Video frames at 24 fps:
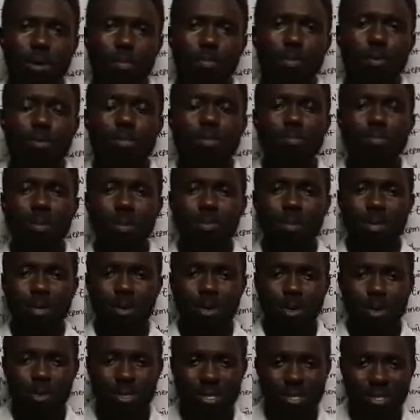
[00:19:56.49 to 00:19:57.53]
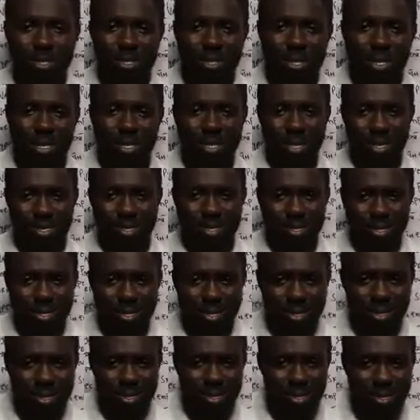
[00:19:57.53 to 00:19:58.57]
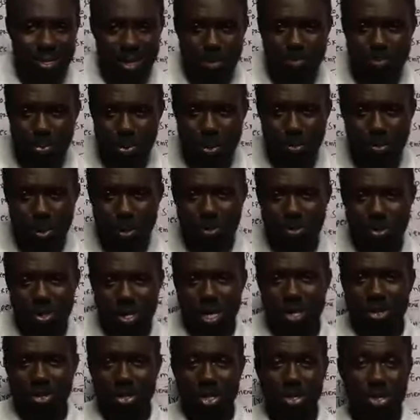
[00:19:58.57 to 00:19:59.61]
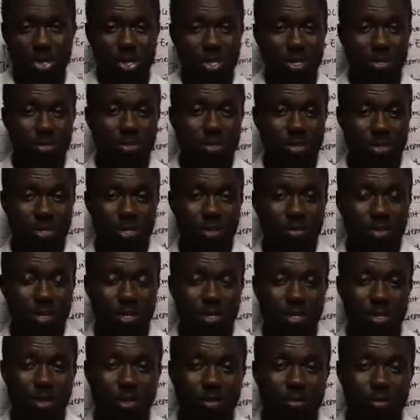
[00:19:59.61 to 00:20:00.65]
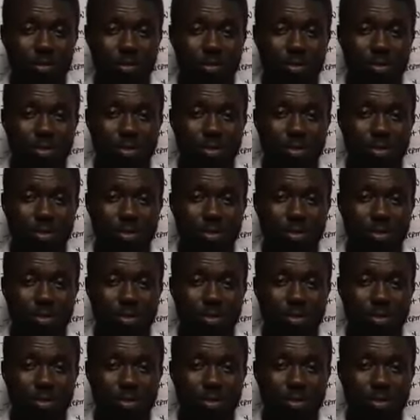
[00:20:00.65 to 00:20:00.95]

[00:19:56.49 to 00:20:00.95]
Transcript: But simply because there's a problem with the educational system itself,